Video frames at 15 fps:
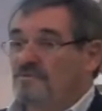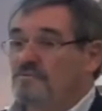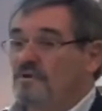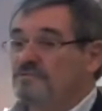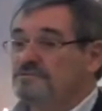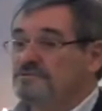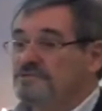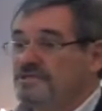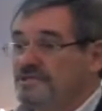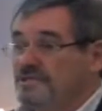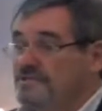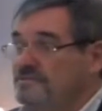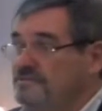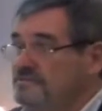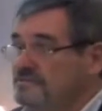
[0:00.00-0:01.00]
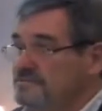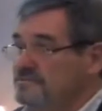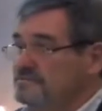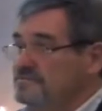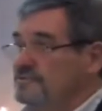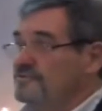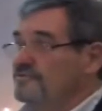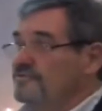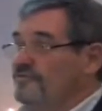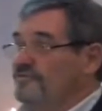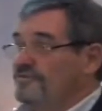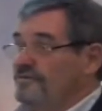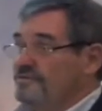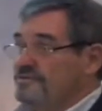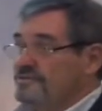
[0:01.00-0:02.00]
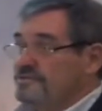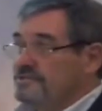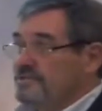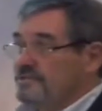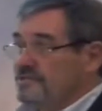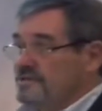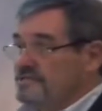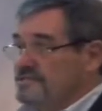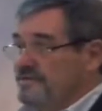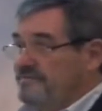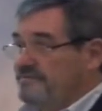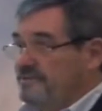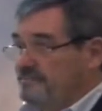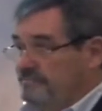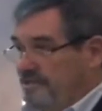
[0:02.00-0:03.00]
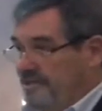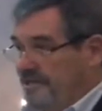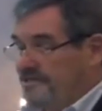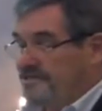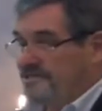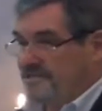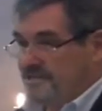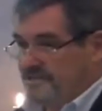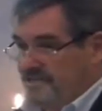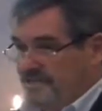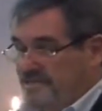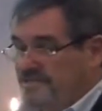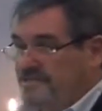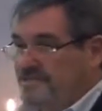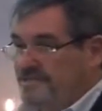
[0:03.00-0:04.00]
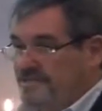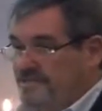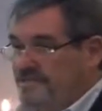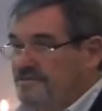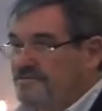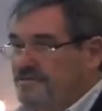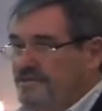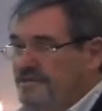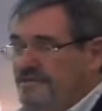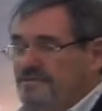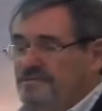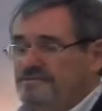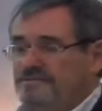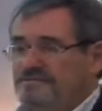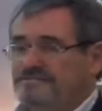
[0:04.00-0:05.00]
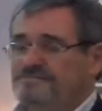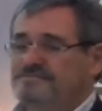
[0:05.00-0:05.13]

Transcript: you won't see beautiful forests unless they've been planted and tended and irrigated.